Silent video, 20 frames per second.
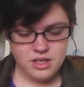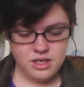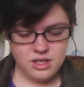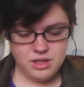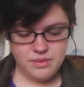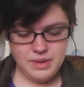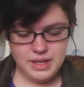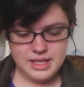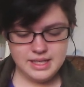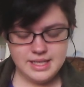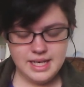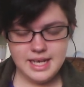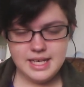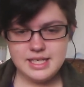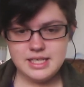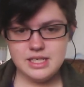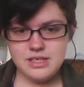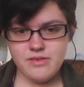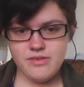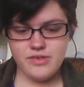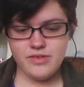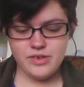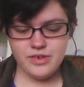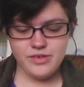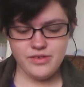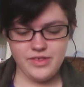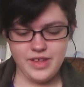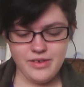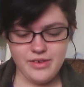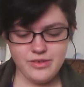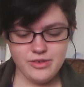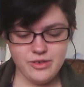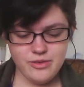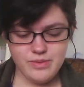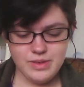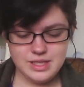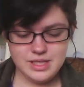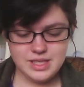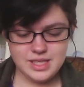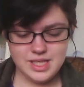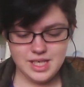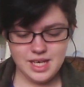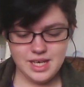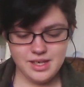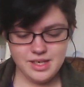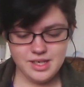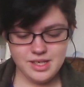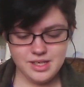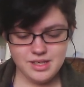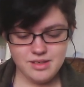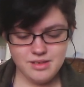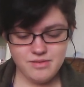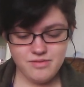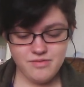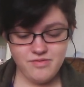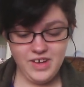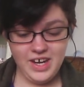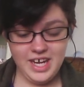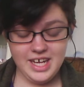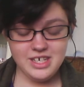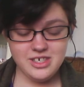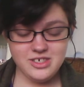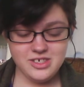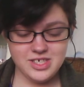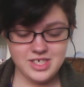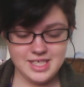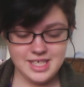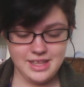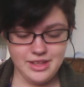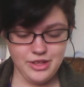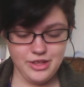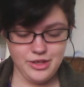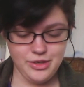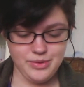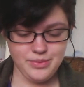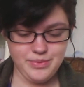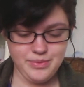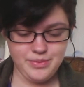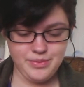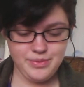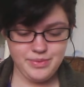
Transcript: The meditation for that rune was very interesting though.